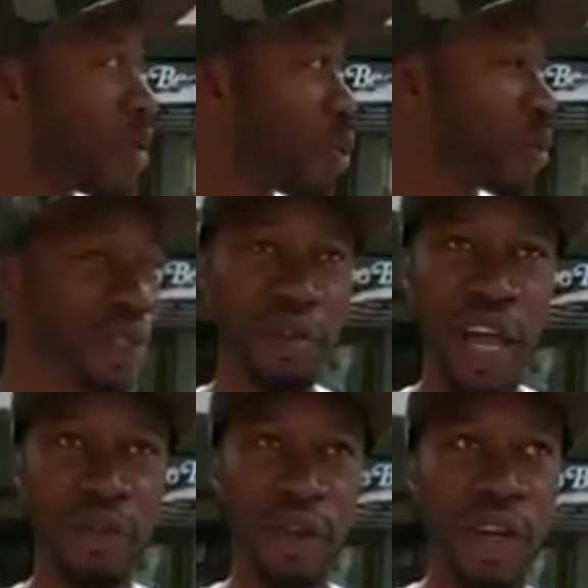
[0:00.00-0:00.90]
the purpose of
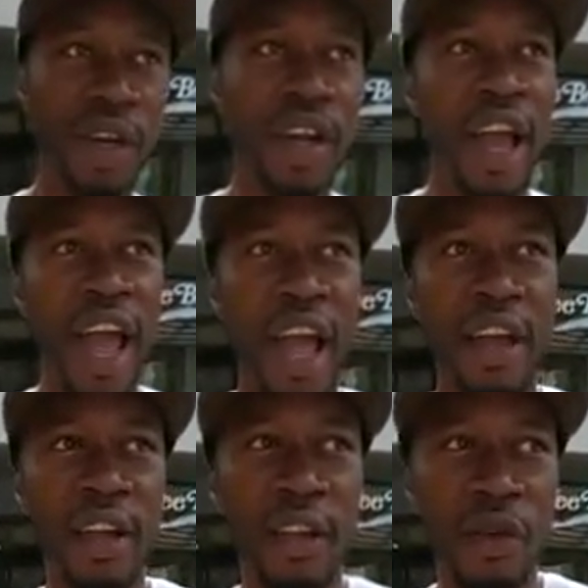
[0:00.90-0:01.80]
life.
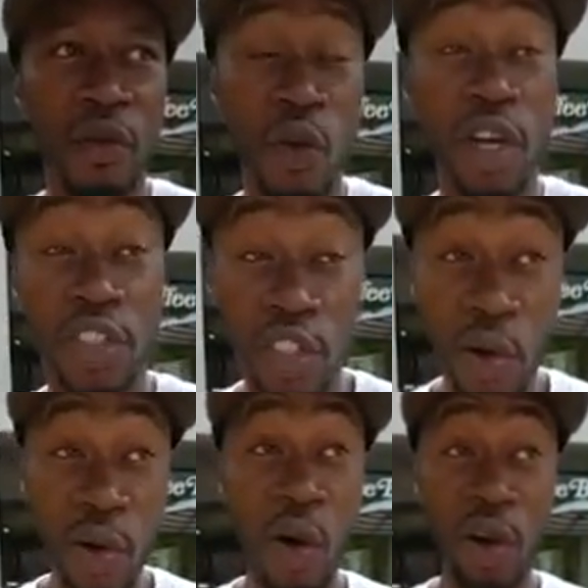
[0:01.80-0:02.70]
For the
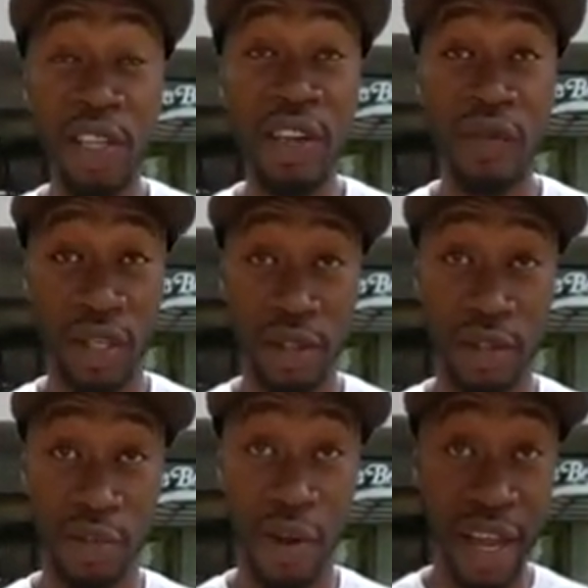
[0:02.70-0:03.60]
so-called living,
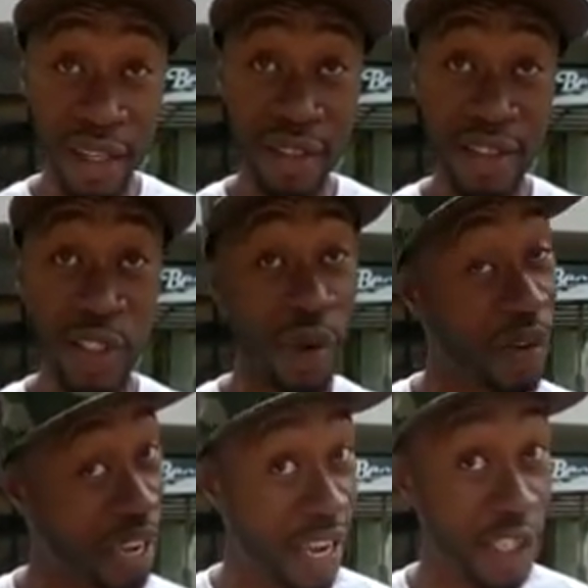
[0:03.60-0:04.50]
right? It's
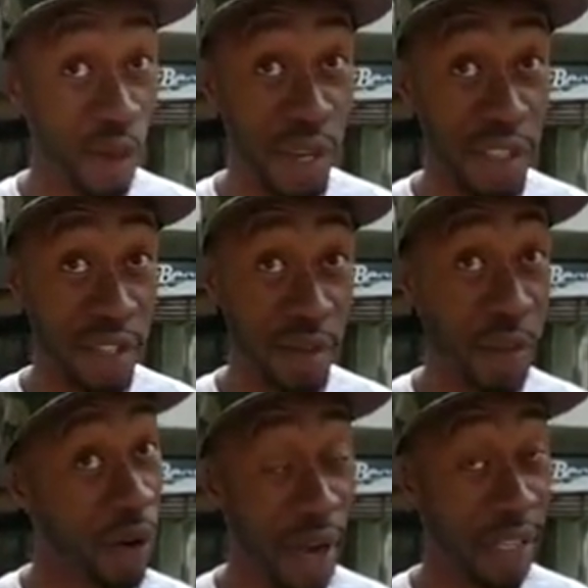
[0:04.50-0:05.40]
very interesting.
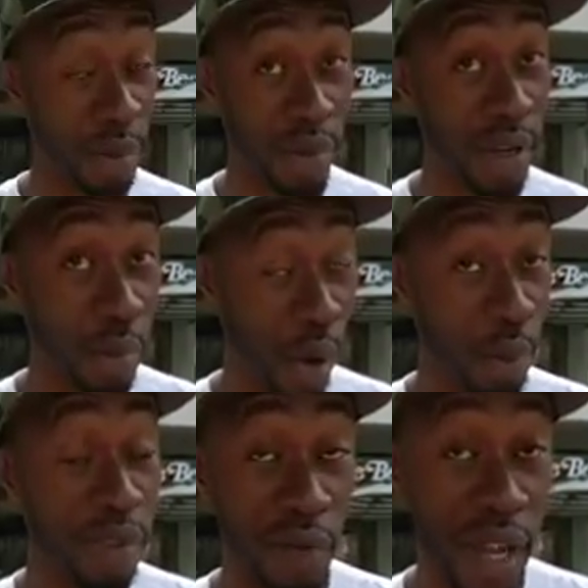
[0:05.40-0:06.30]
We don't got the
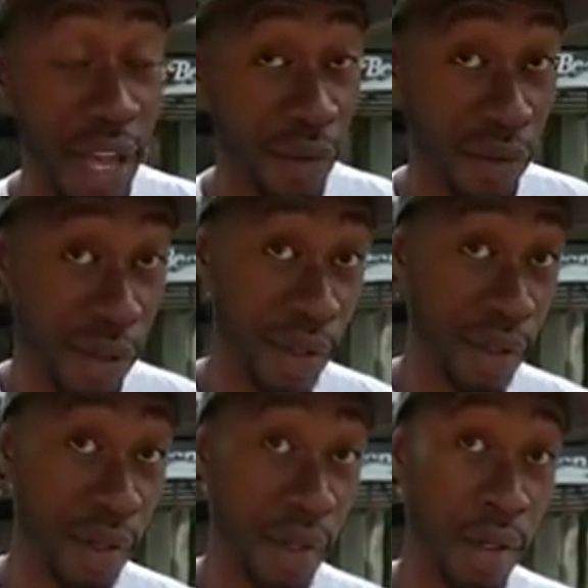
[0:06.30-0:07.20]
purpose of life.
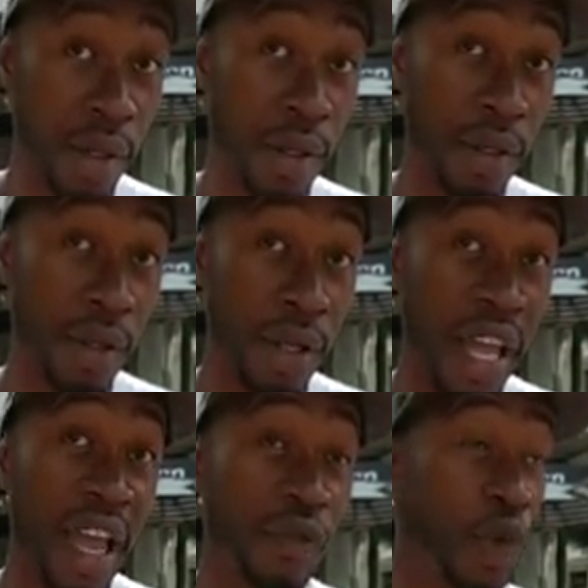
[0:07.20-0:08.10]

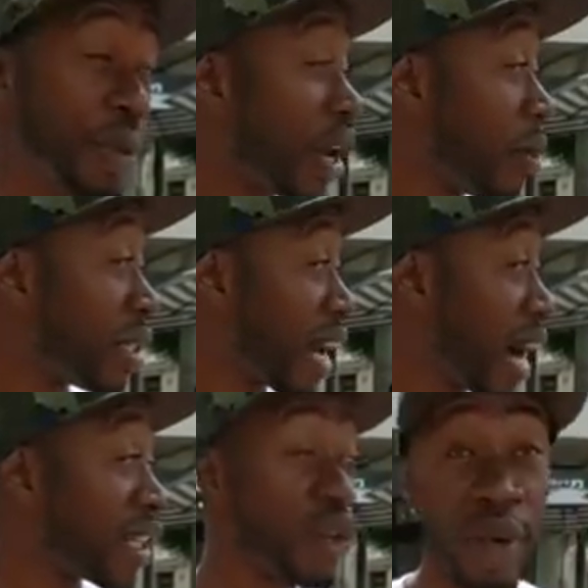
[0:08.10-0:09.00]
If you become a
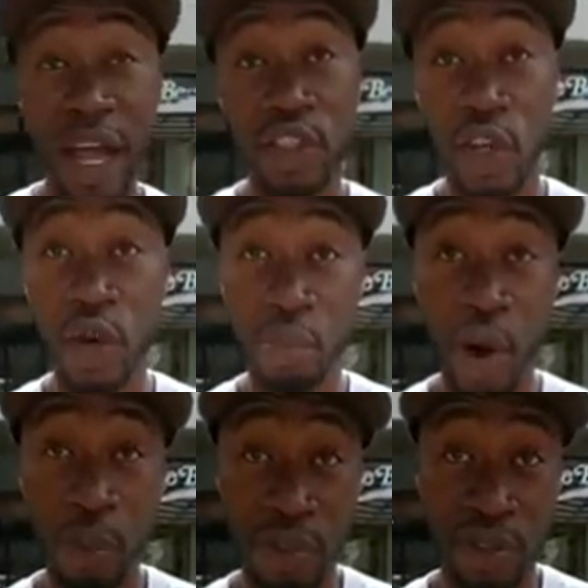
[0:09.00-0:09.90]
doctor, you got a certain
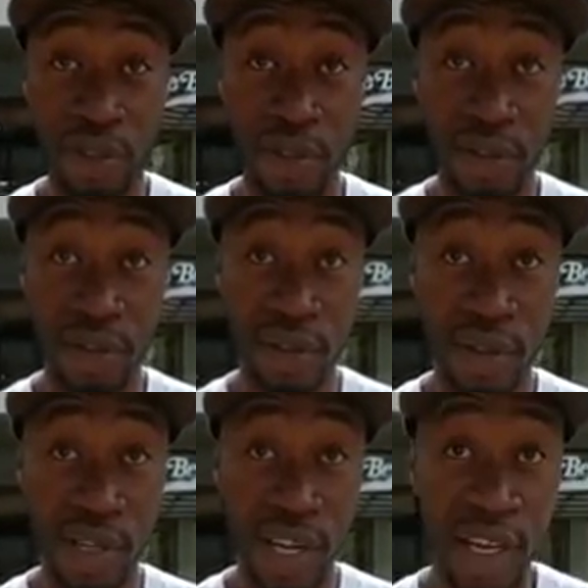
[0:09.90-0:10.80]
purpose.
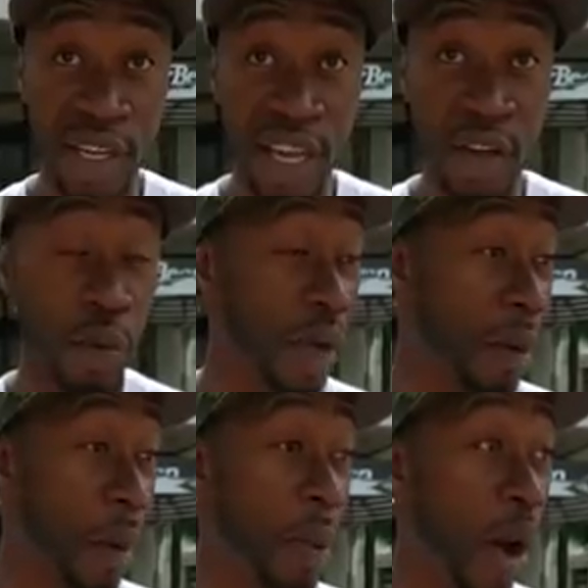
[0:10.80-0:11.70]
If you
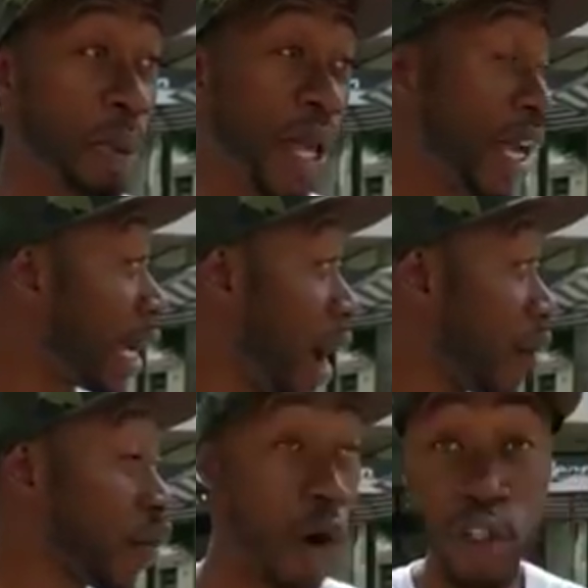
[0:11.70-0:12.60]
become a ball player,
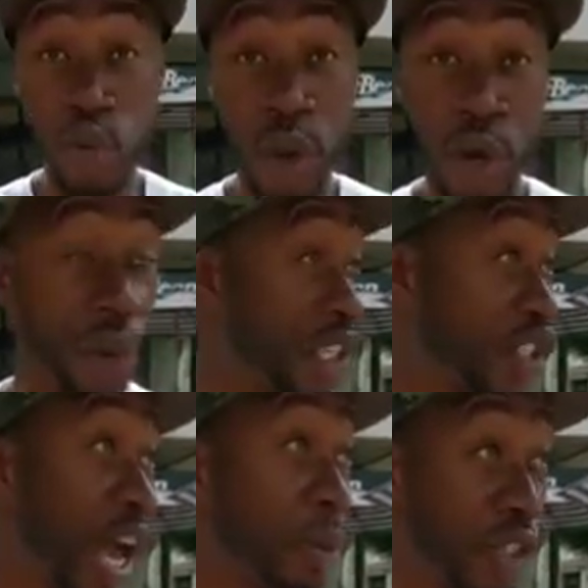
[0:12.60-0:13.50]
of course you want to win the
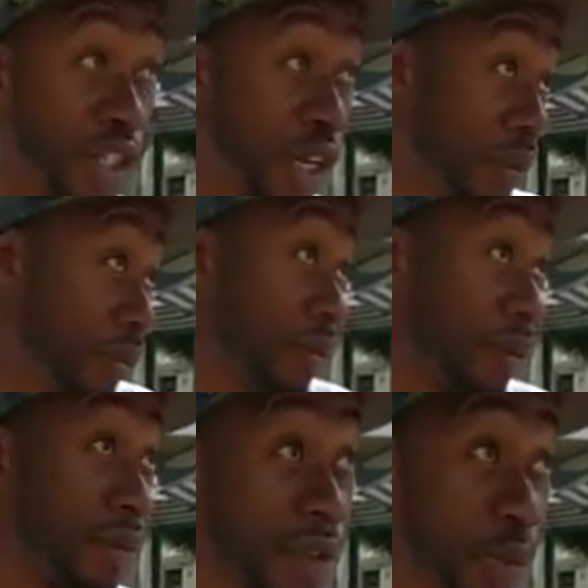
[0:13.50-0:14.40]
championship.
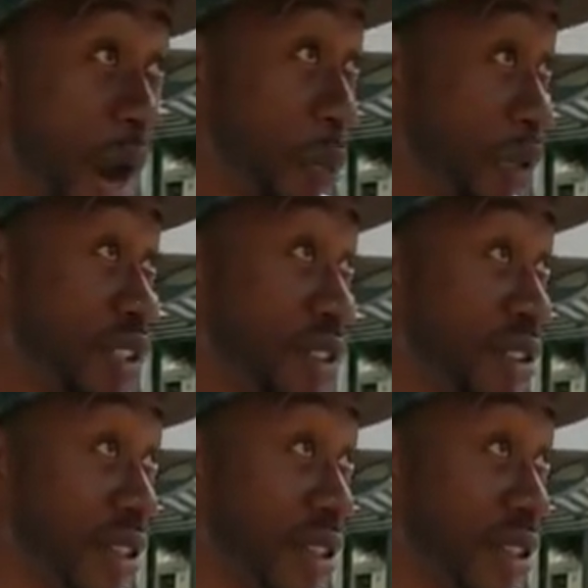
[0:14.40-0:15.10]
It's purpose.